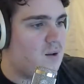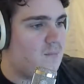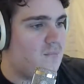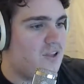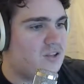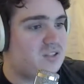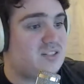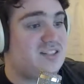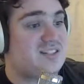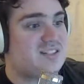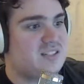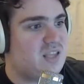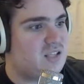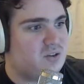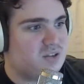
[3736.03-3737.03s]
They took
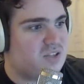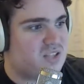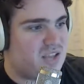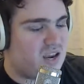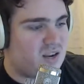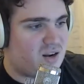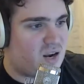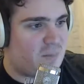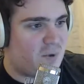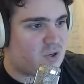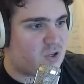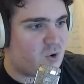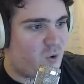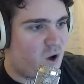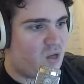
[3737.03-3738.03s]
second at a bunch
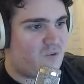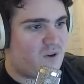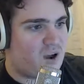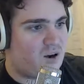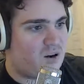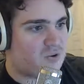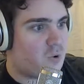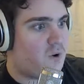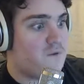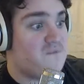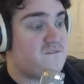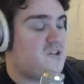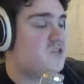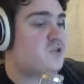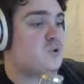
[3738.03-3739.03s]
of qualifiers, or
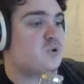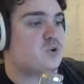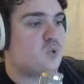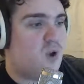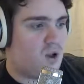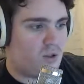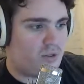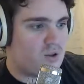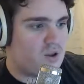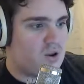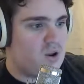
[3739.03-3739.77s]
5th through 12th.